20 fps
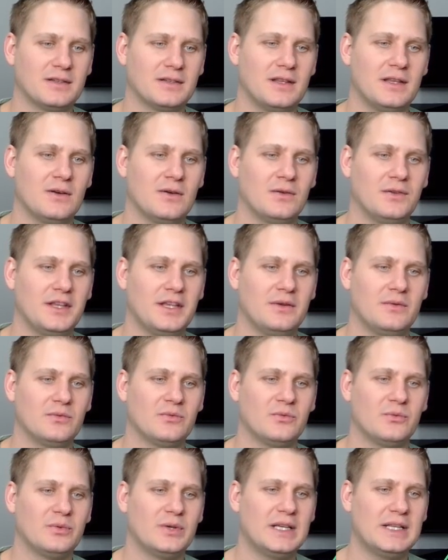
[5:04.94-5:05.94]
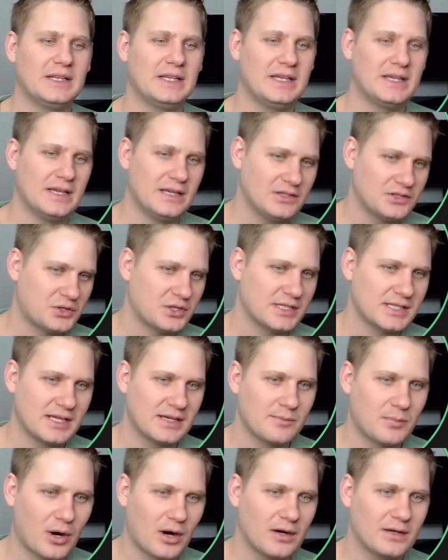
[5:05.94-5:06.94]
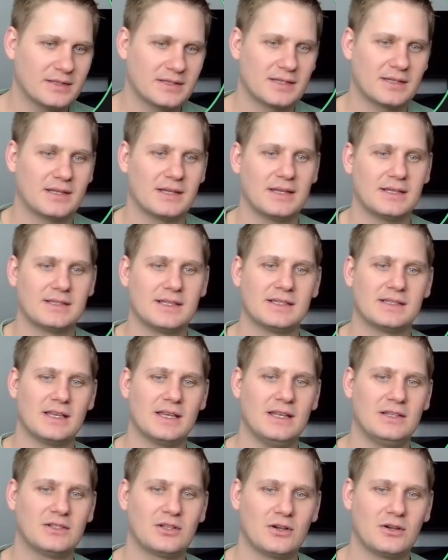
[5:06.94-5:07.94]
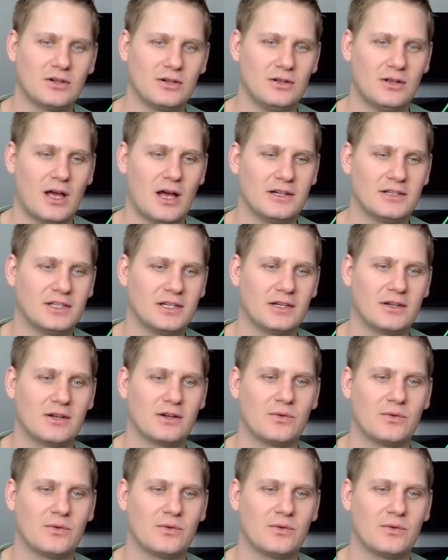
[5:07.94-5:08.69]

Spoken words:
the only really interesting part is this internal logic